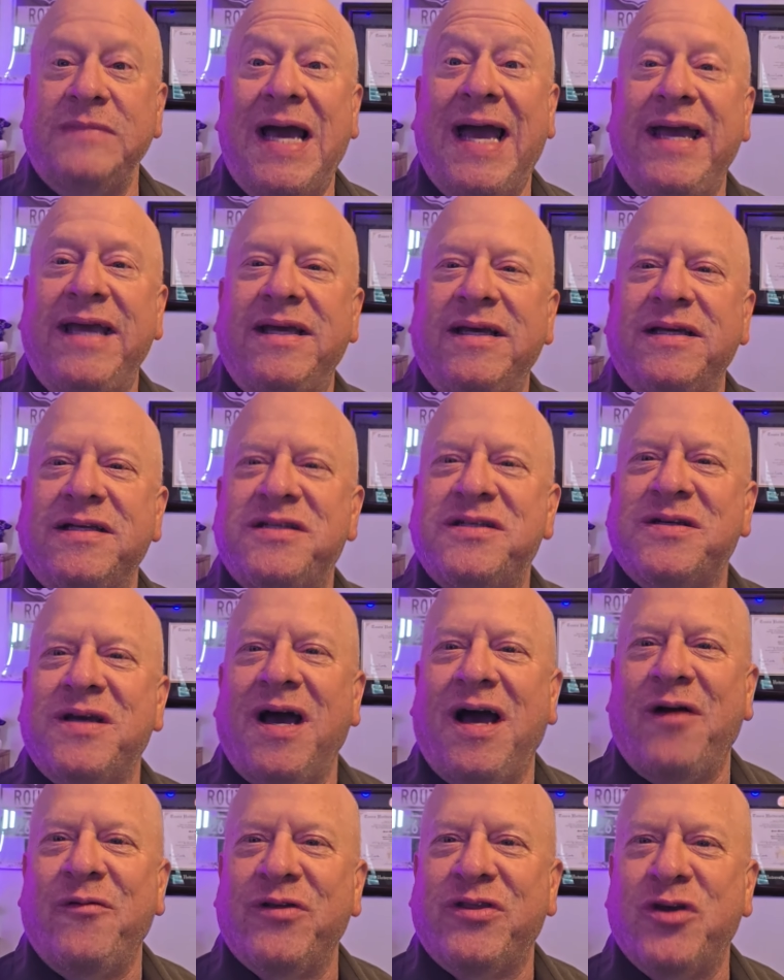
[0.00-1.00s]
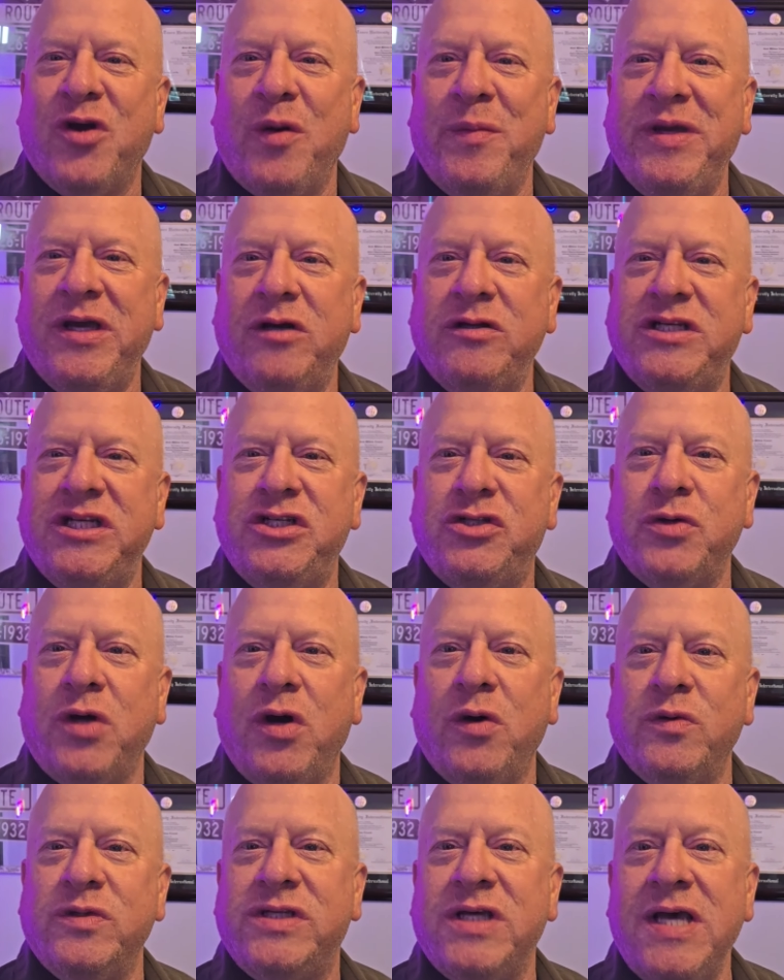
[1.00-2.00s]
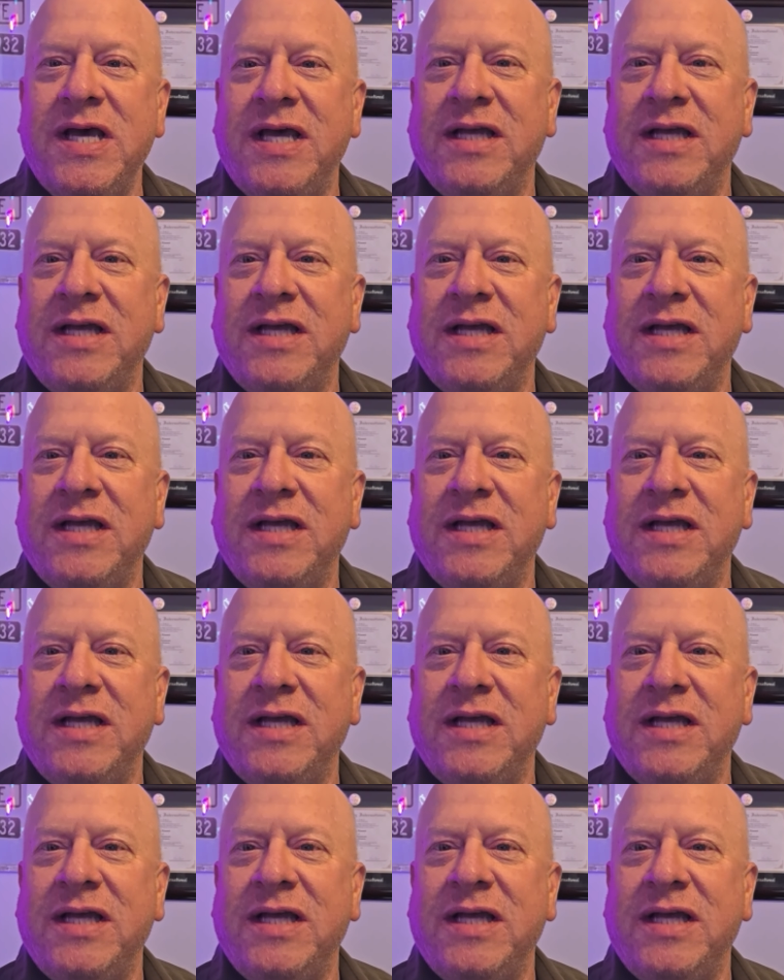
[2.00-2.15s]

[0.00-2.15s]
Hey, it's Scott with Gomioji Drones.